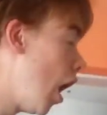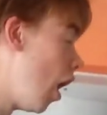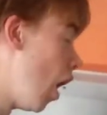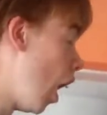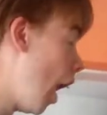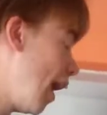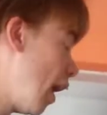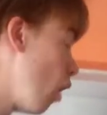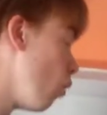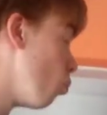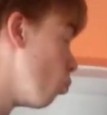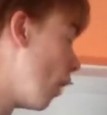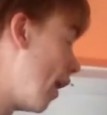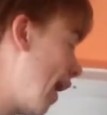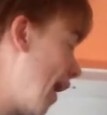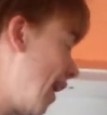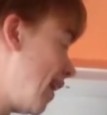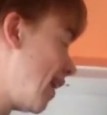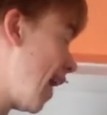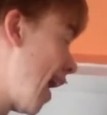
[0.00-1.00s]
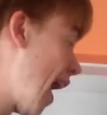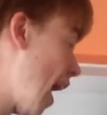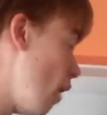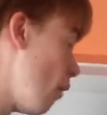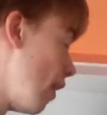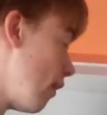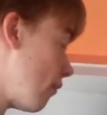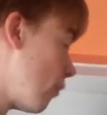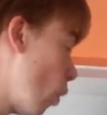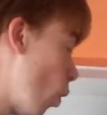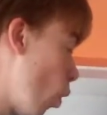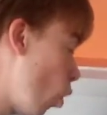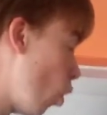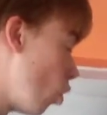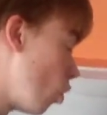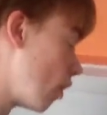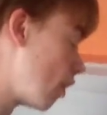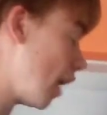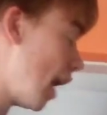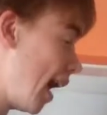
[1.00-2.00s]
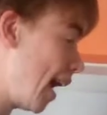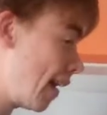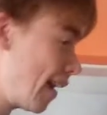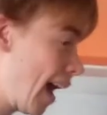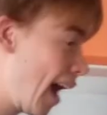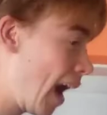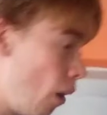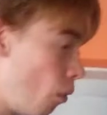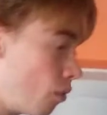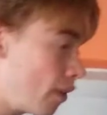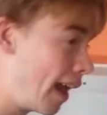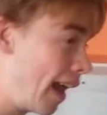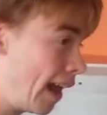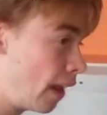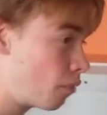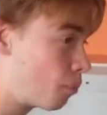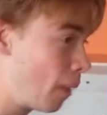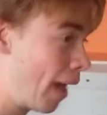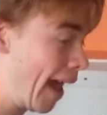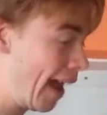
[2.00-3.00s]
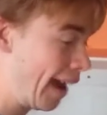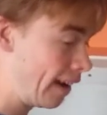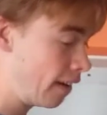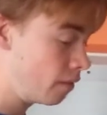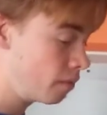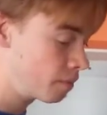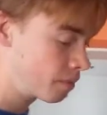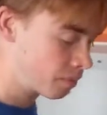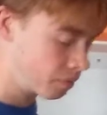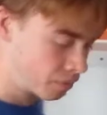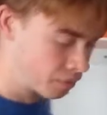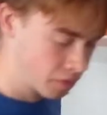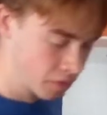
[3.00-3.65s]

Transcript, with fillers: I don't really care if your account is being.